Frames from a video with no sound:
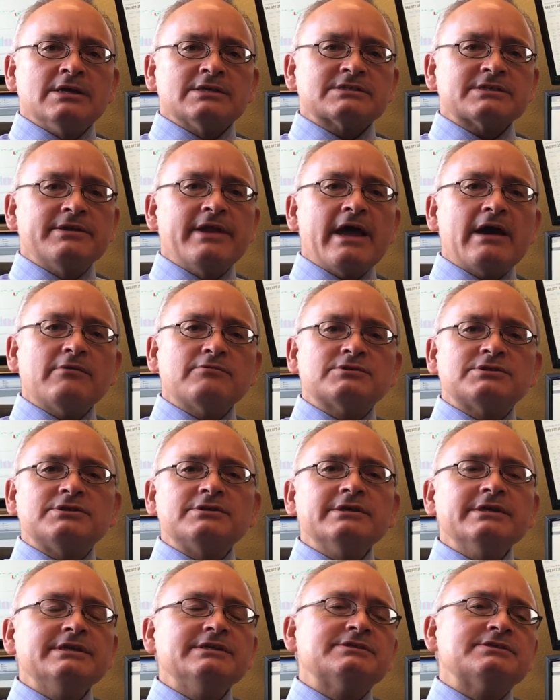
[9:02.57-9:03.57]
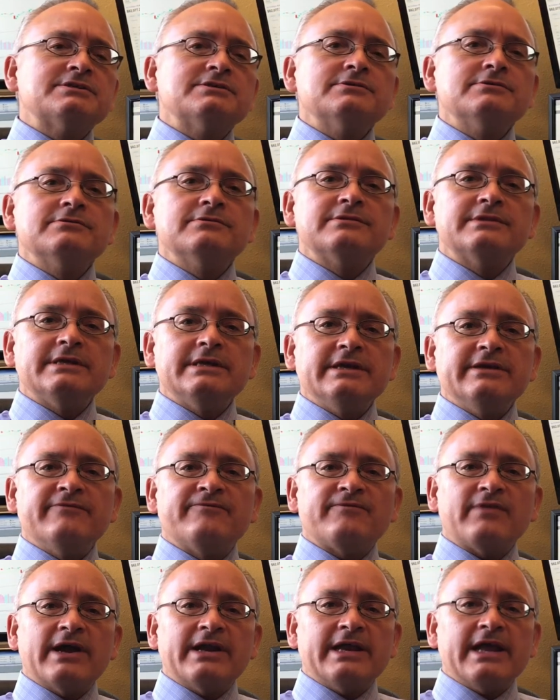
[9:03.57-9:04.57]
So now turning to the
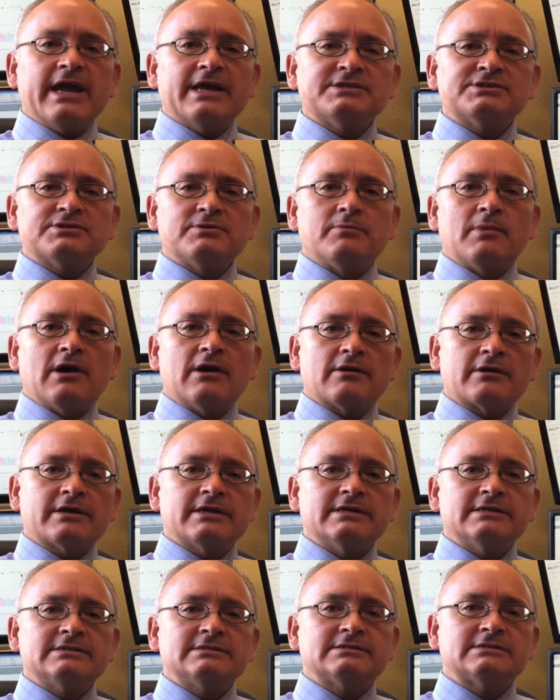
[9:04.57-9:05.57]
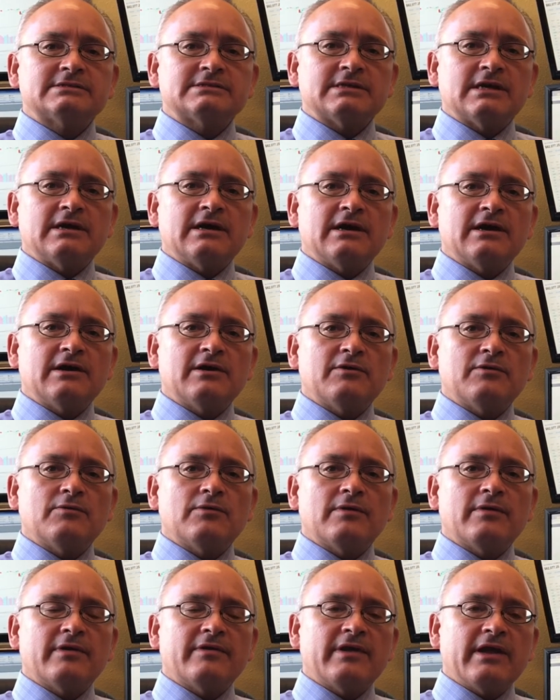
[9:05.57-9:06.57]
financial markets
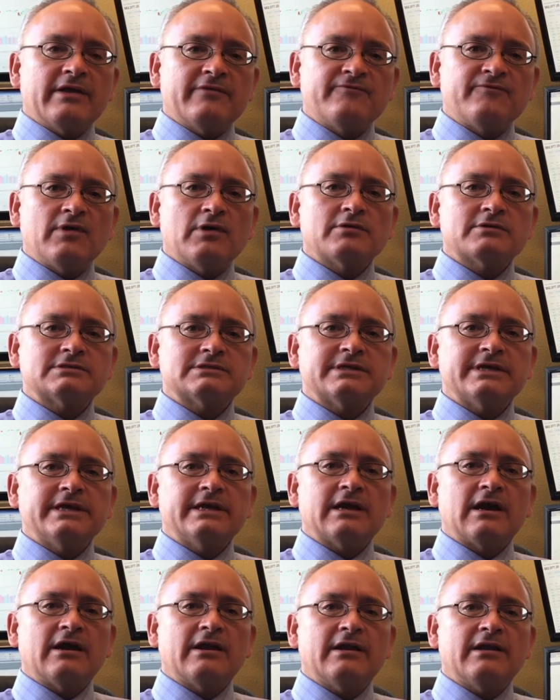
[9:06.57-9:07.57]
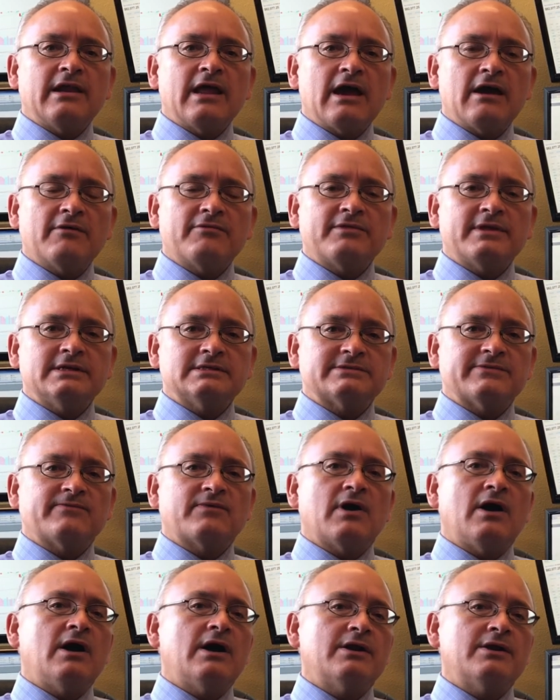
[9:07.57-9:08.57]
and focusing on how things have
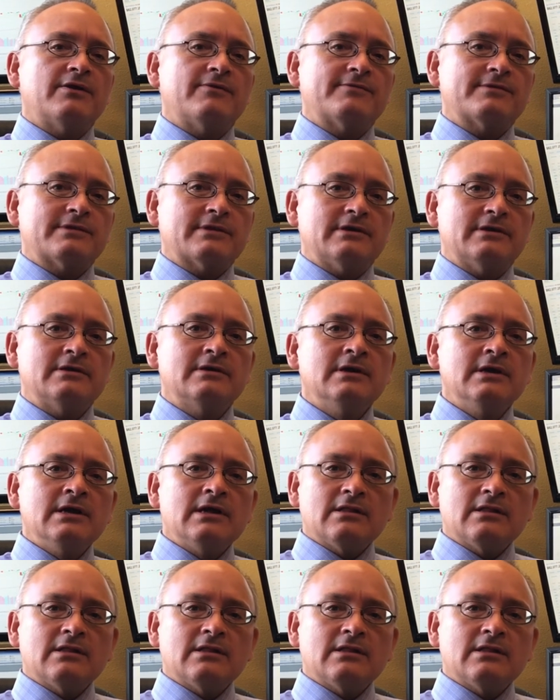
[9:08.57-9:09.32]
gone over the